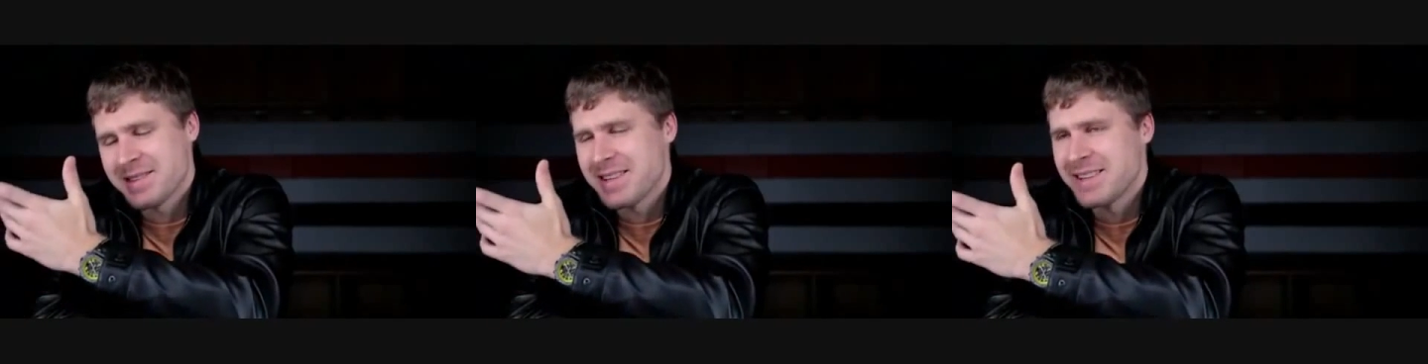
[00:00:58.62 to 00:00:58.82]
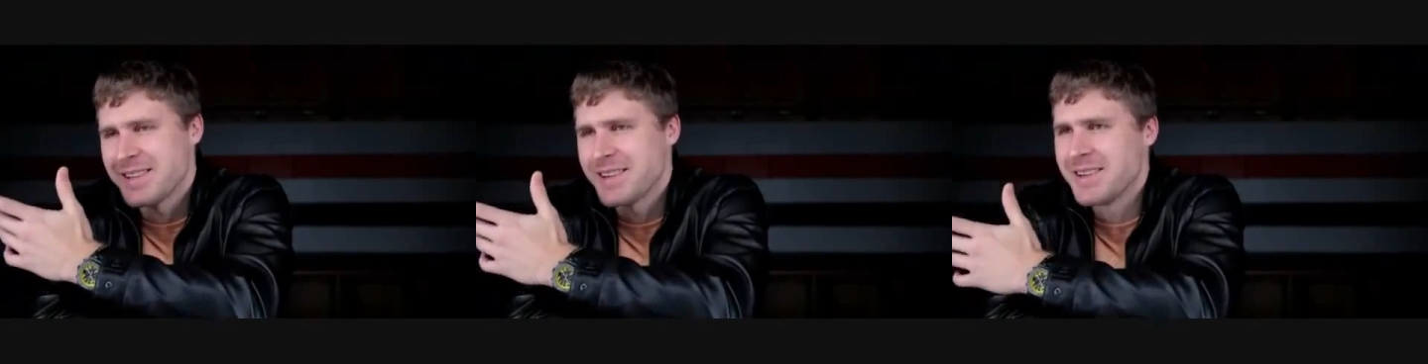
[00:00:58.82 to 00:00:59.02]

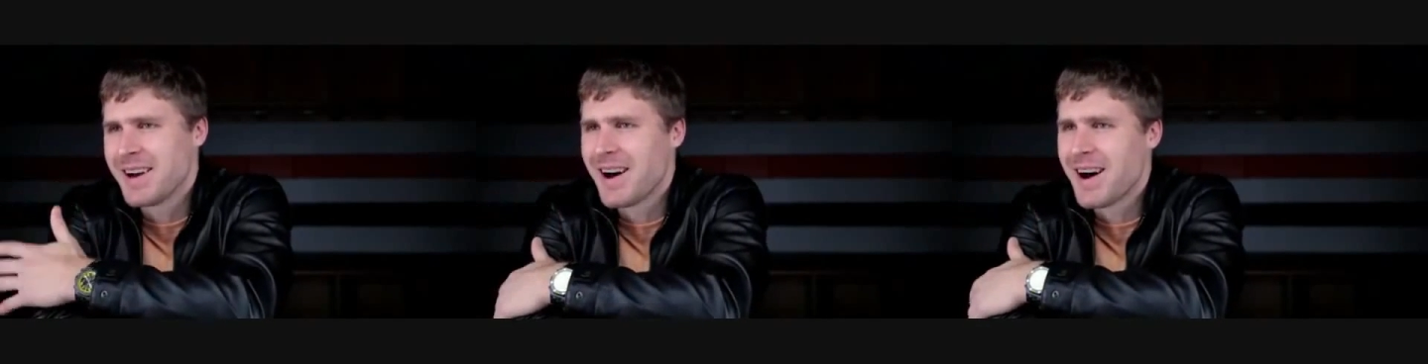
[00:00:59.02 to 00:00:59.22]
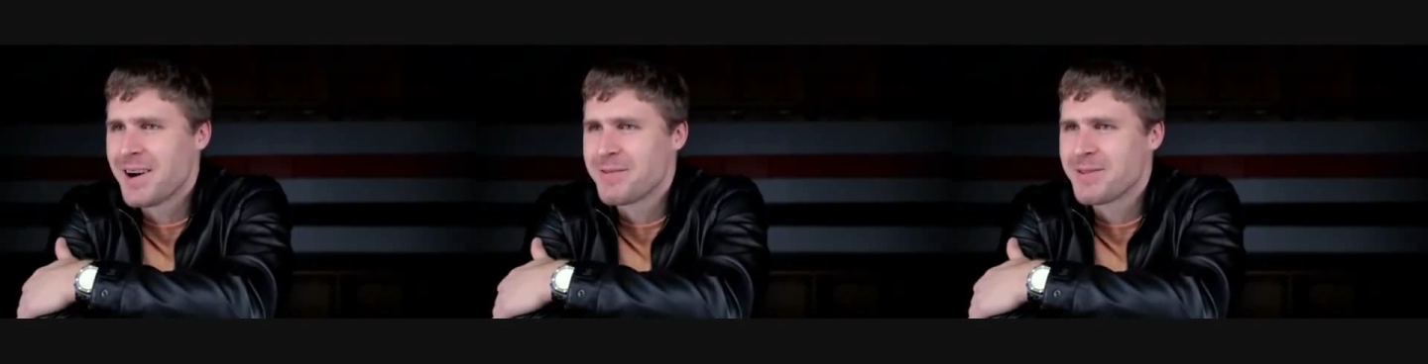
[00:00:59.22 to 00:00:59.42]
sit in the
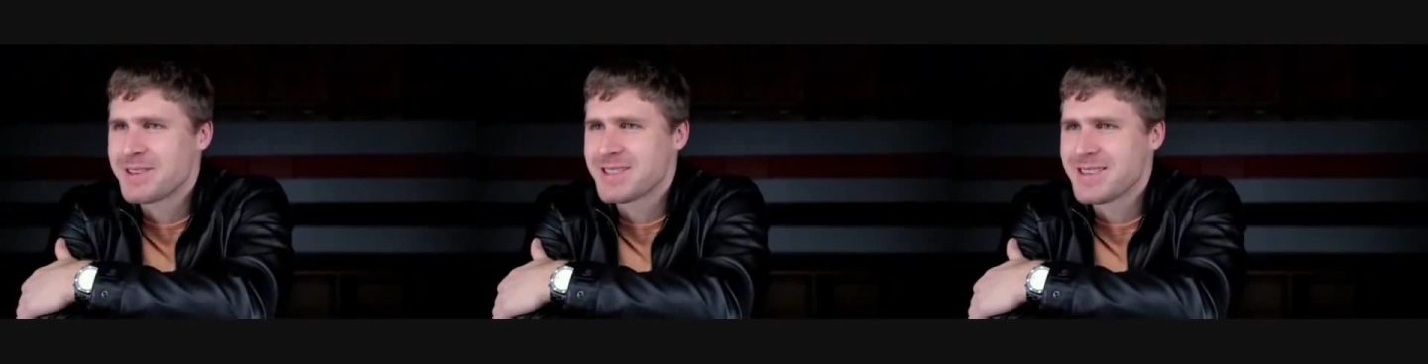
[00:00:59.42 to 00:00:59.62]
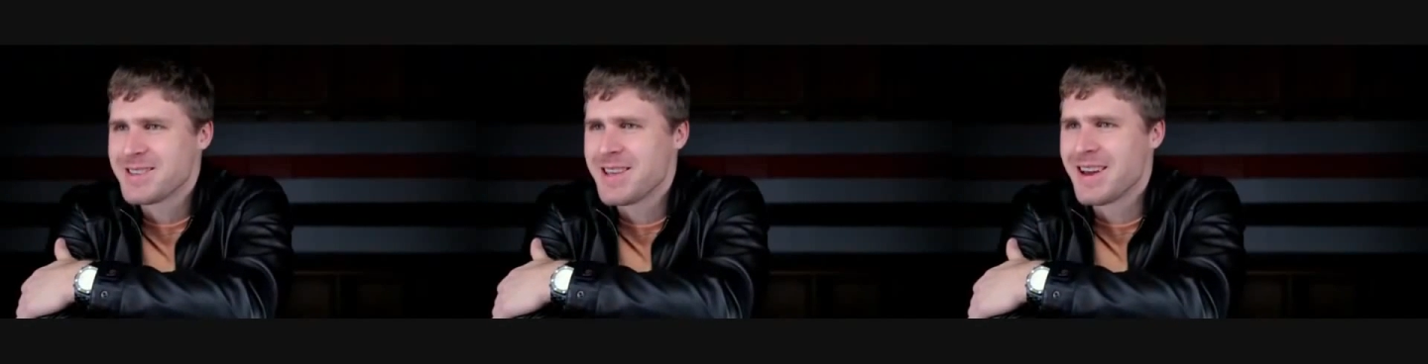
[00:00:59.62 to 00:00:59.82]

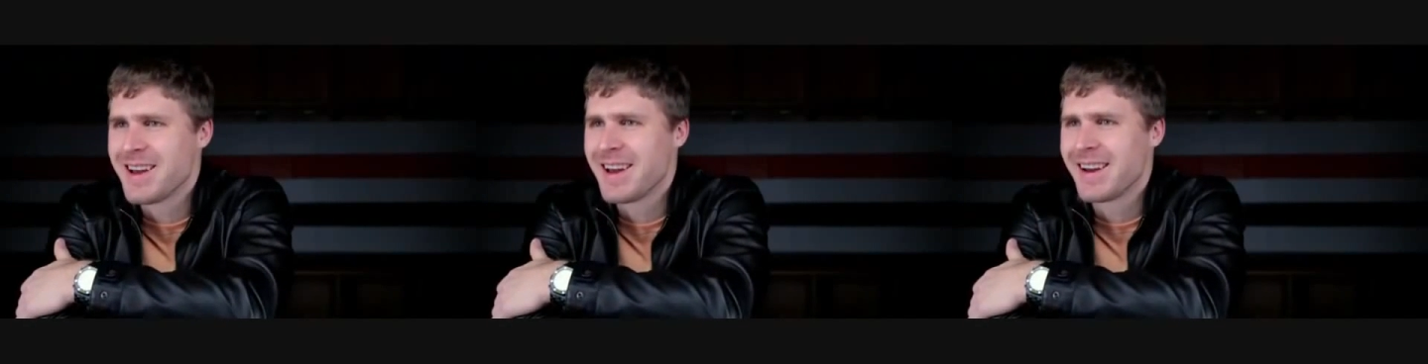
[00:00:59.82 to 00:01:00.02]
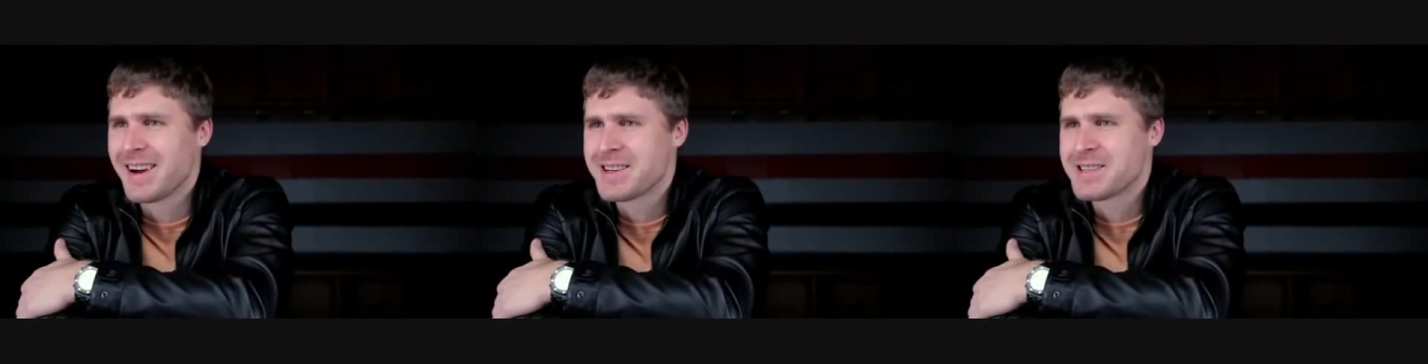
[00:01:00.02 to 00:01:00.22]
office and
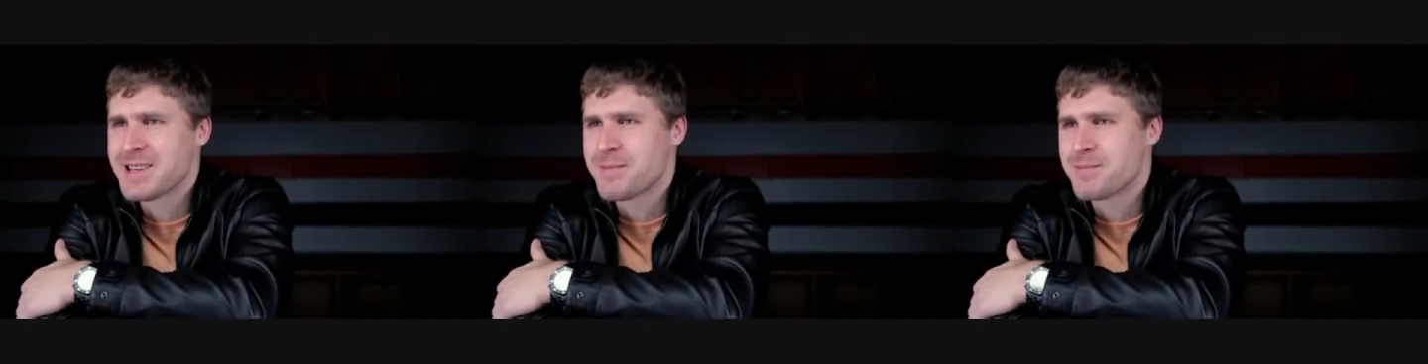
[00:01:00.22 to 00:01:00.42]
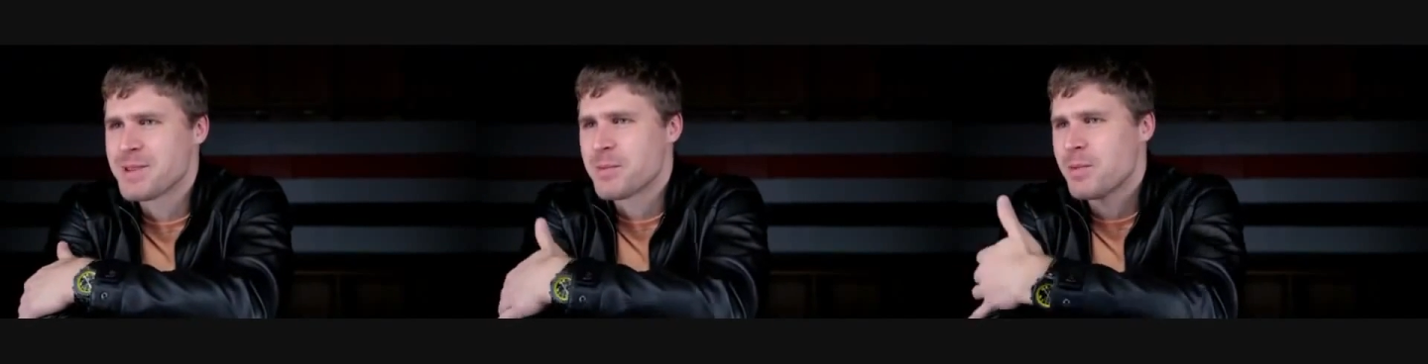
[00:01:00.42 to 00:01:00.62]

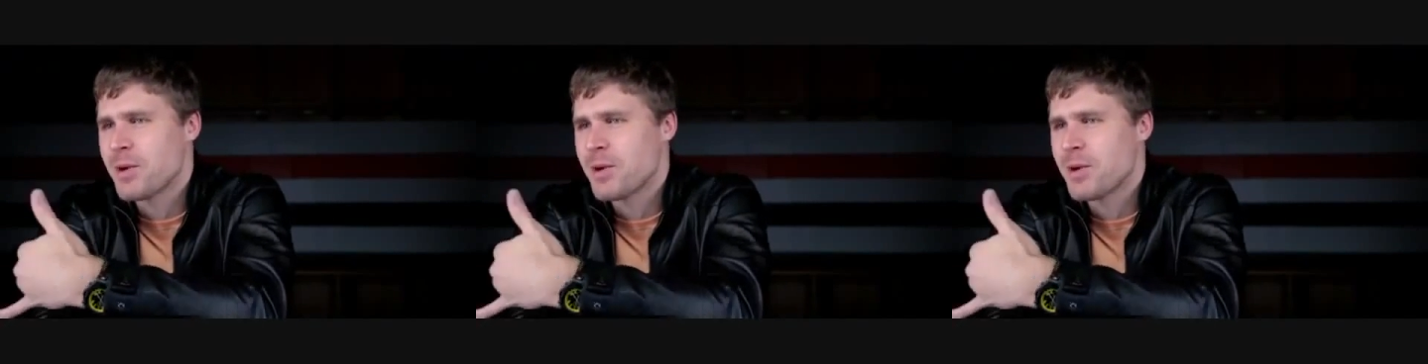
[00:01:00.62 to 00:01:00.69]
accept